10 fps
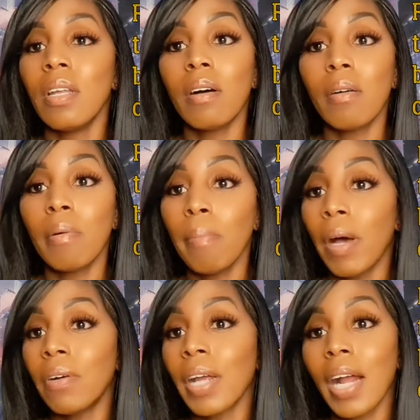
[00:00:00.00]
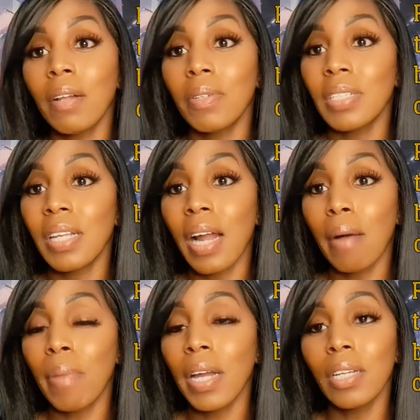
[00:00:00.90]
the amount of calories that
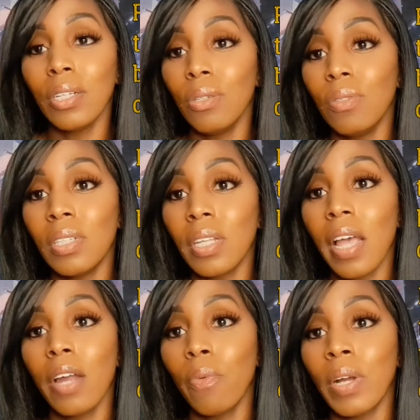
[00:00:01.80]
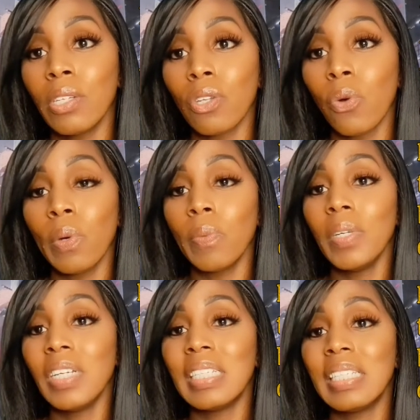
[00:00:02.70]
our body uses at rest. So when
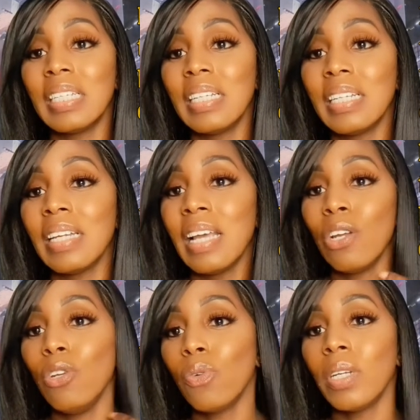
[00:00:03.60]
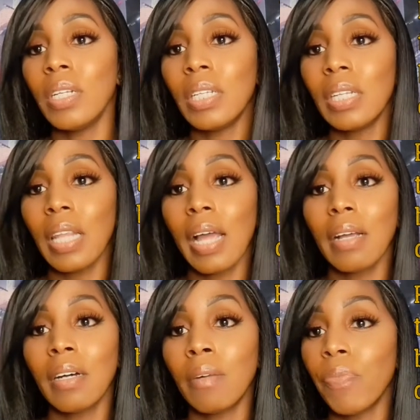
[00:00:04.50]
we just sitting doing nothing,
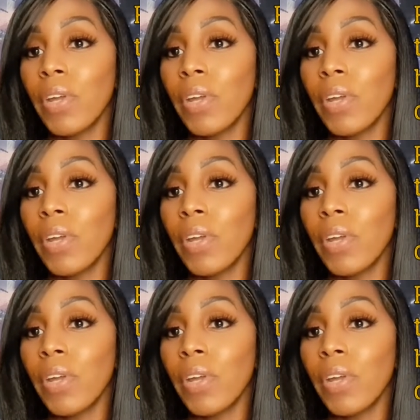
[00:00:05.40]
like